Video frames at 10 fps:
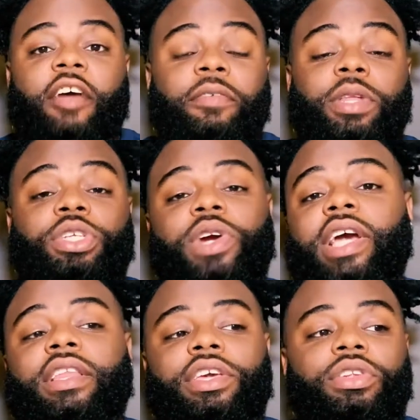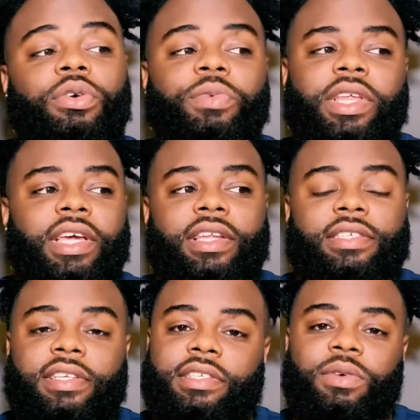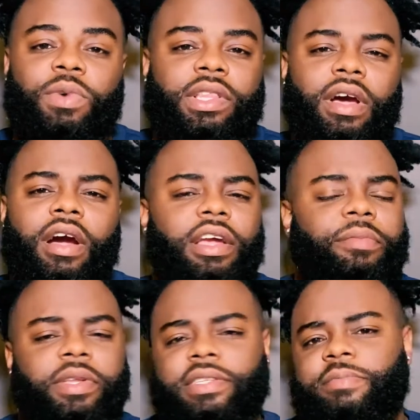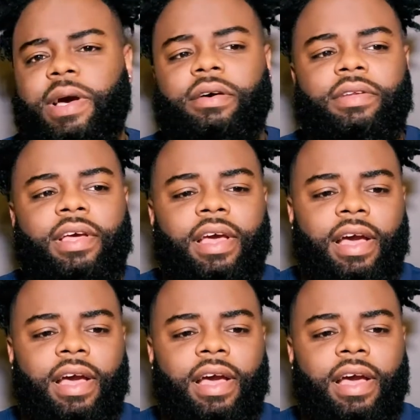From the trailer, you don't really get a sense of what the argument is about.